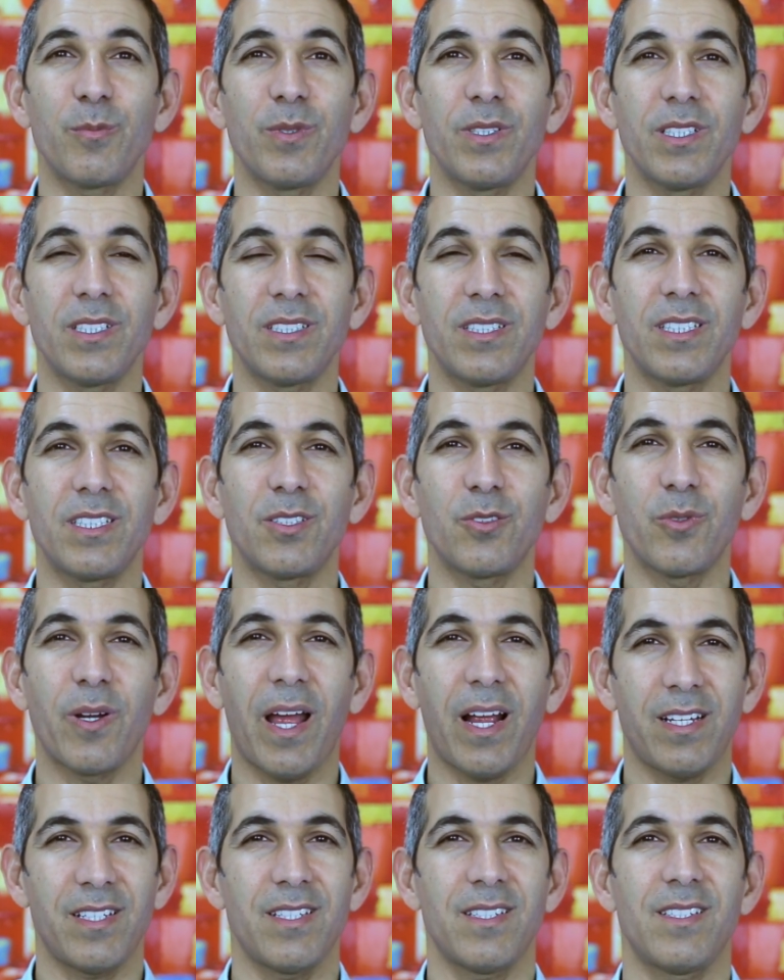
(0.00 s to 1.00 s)
ability to
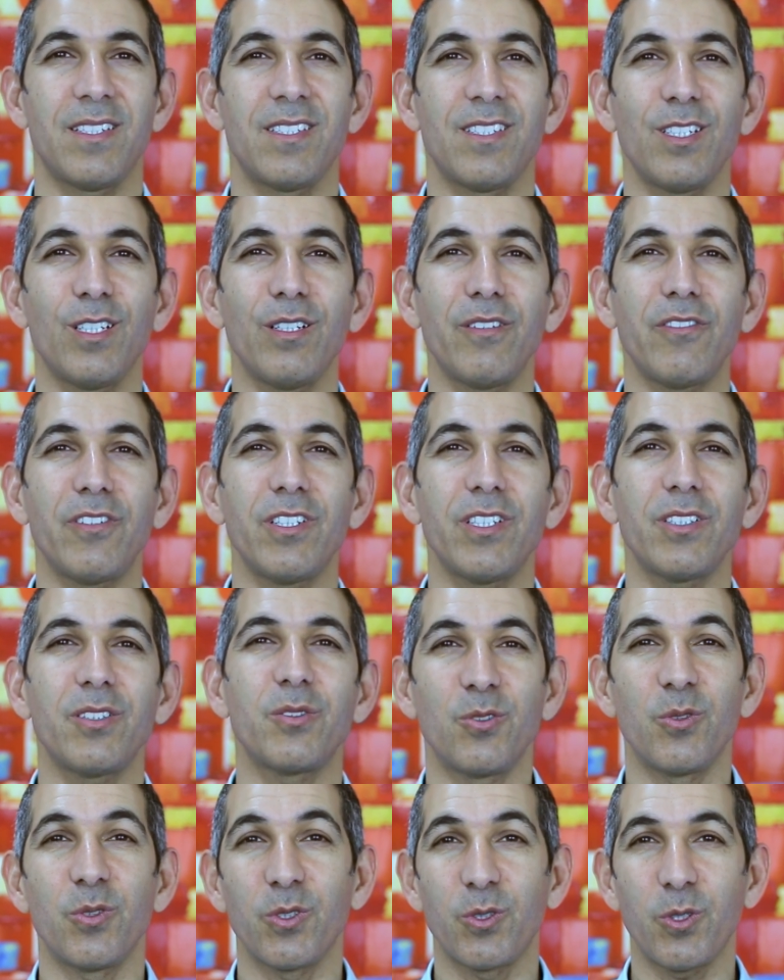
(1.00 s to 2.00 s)
access the server
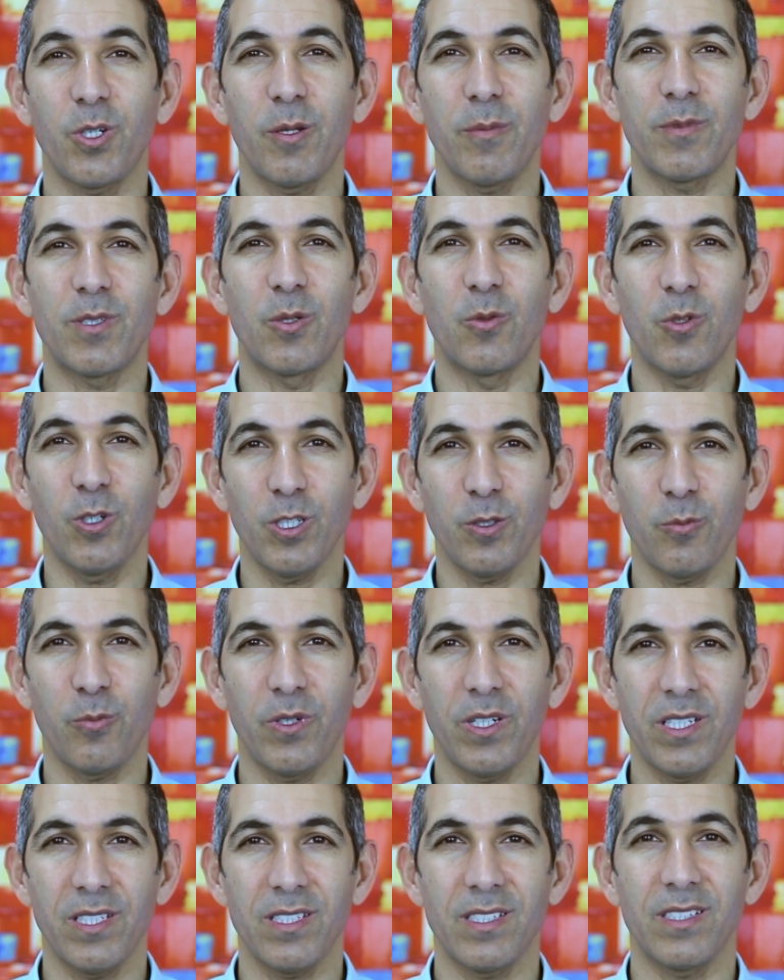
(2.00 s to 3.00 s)
to encrypt the
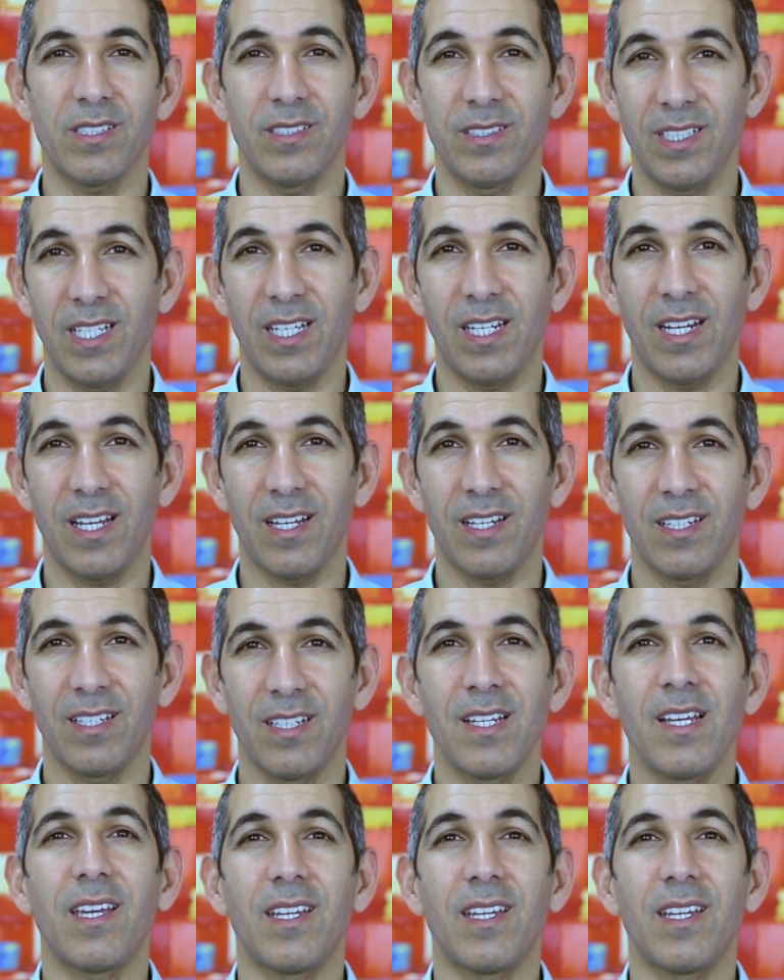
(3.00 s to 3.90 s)
WordPress data